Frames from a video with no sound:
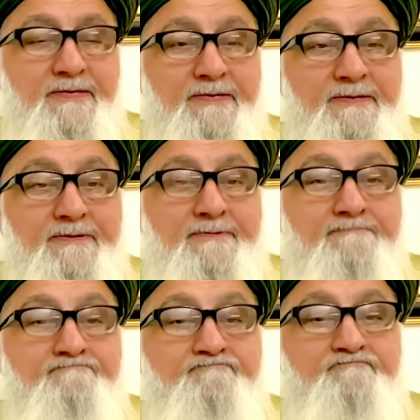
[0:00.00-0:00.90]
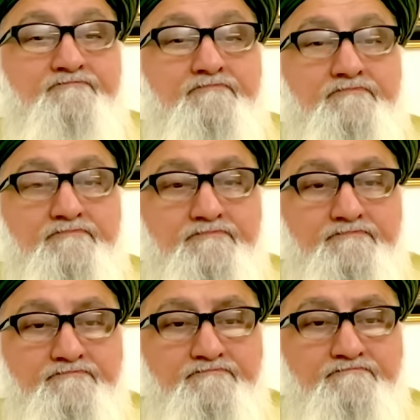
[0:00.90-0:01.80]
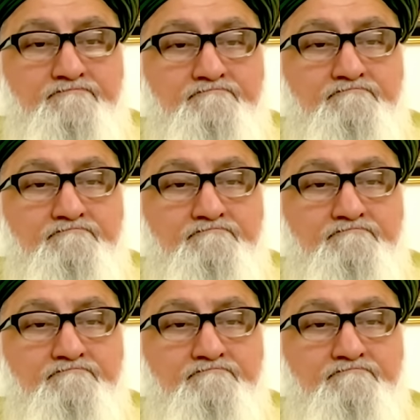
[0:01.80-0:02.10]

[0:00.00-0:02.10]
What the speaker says: Nothing is said.